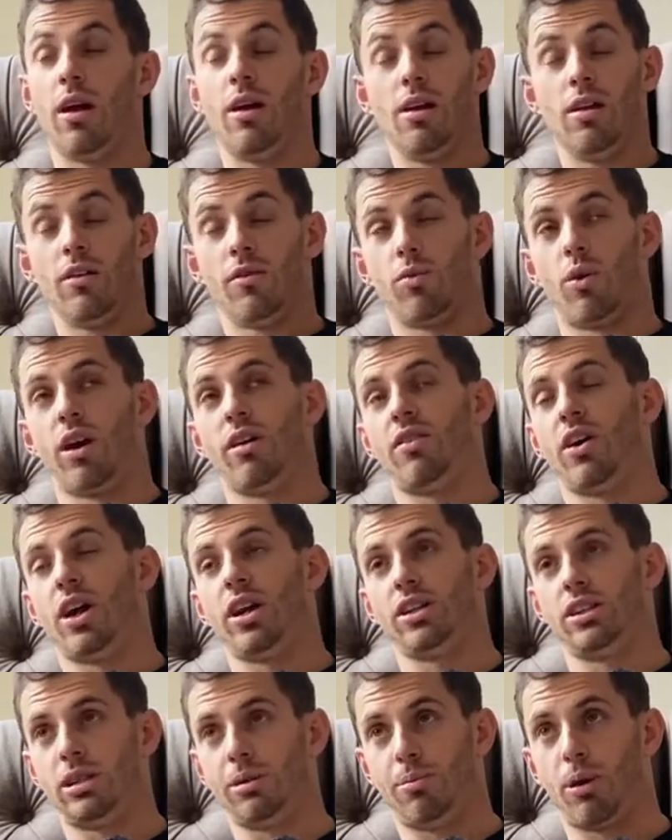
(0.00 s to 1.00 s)
it's the, what I've heard
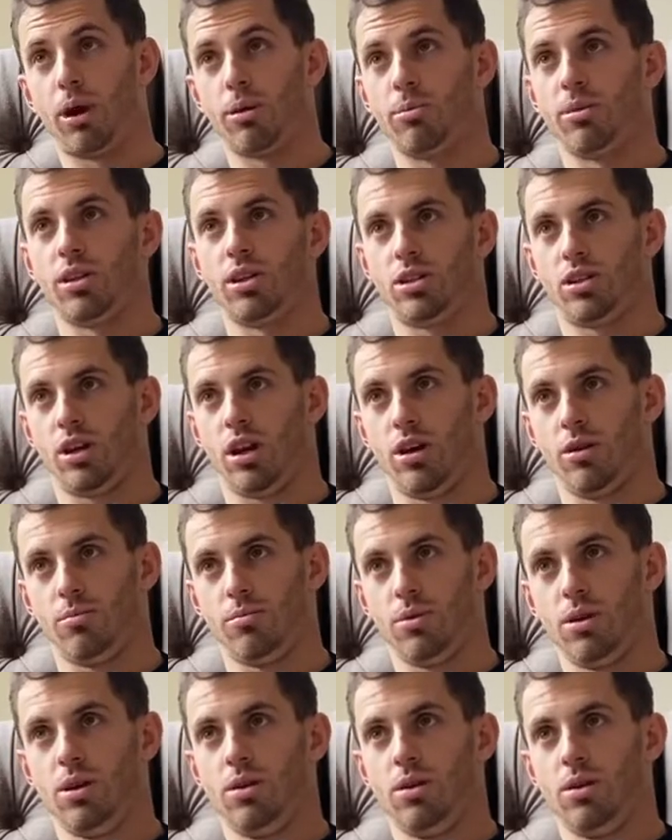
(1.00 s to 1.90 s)
is the bottom of the slope